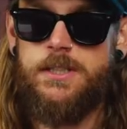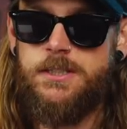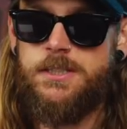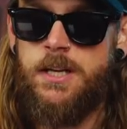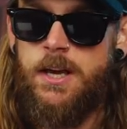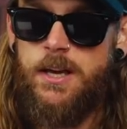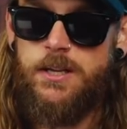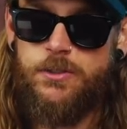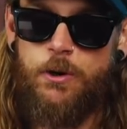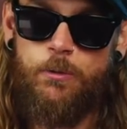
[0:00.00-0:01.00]
this
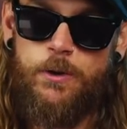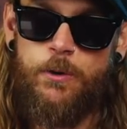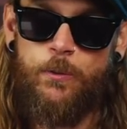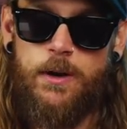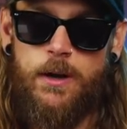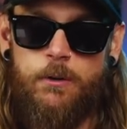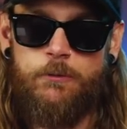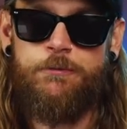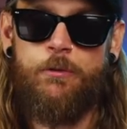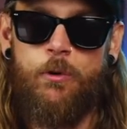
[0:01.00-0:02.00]
is only
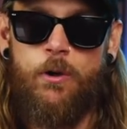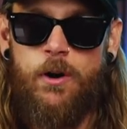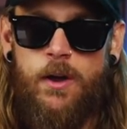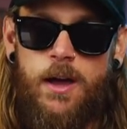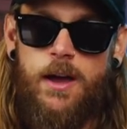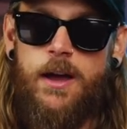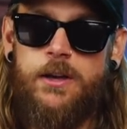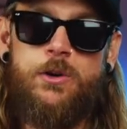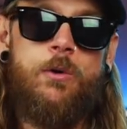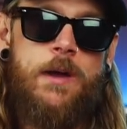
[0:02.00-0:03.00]
around for,
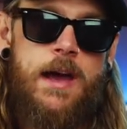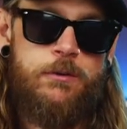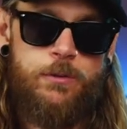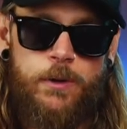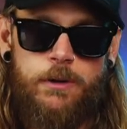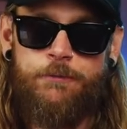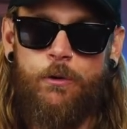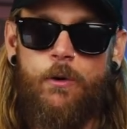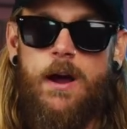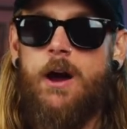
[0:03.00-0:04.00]
uh, you only have
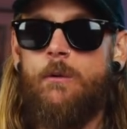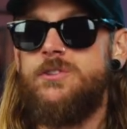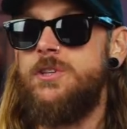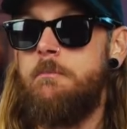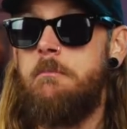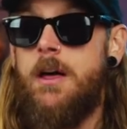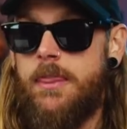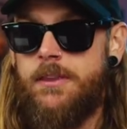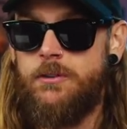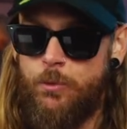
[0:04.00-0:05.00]
24 hours a
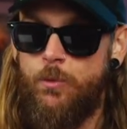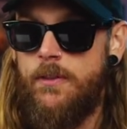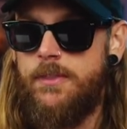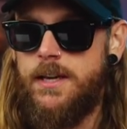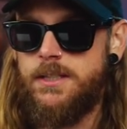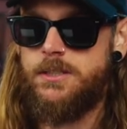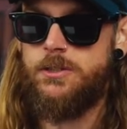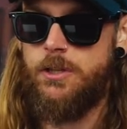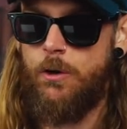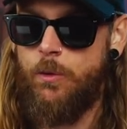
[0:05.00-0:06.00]
month to run this.
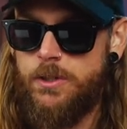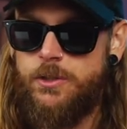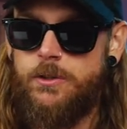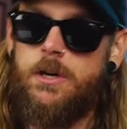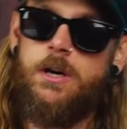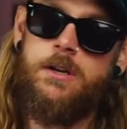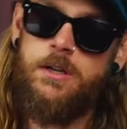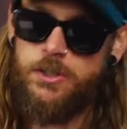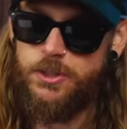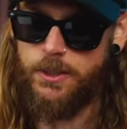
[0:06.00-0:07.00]
So once you're
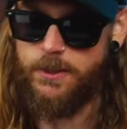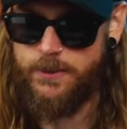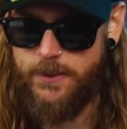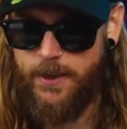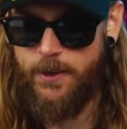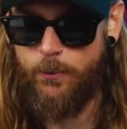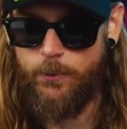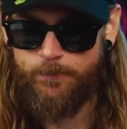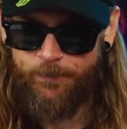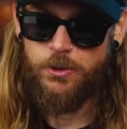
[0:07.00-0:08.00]
done, shut it
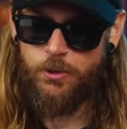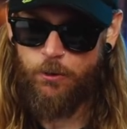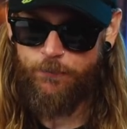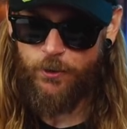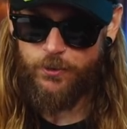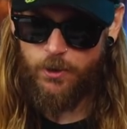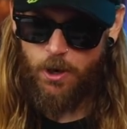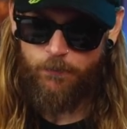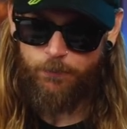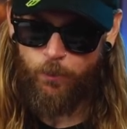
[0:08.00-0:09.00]
down. So first
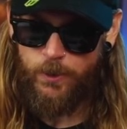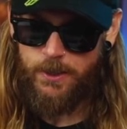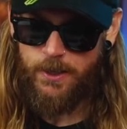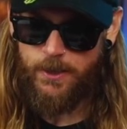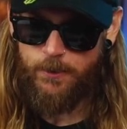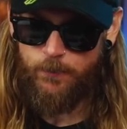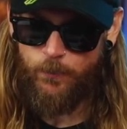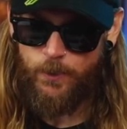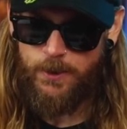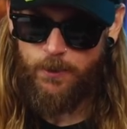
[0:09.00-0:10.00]
off, we, um,
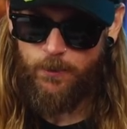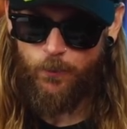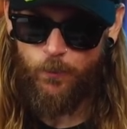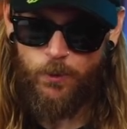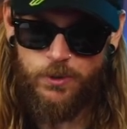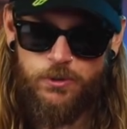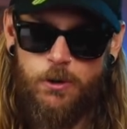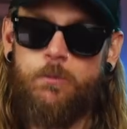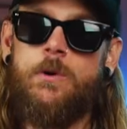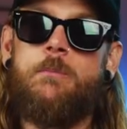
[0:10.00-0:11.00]
we wanna
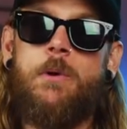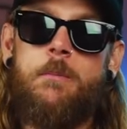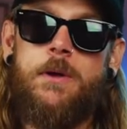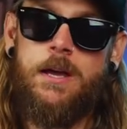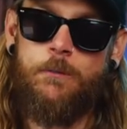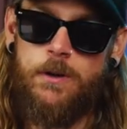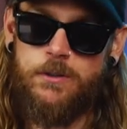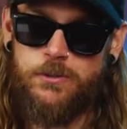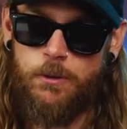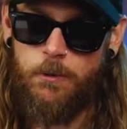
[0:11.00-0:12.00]
start with prepping it
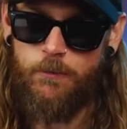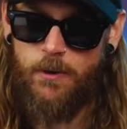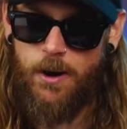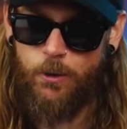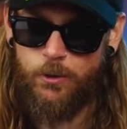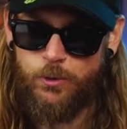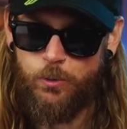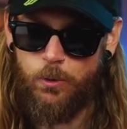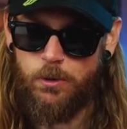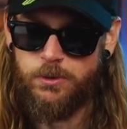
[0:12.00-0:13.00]
with some of our
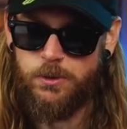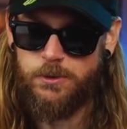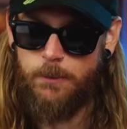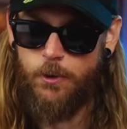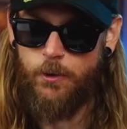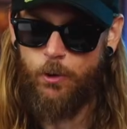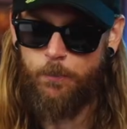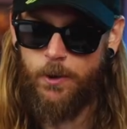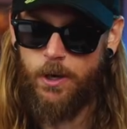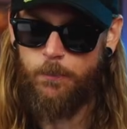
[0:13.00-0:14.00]
tools. So I'm gonna
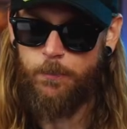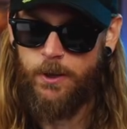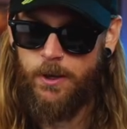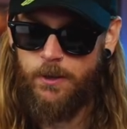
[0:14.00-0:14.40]
open up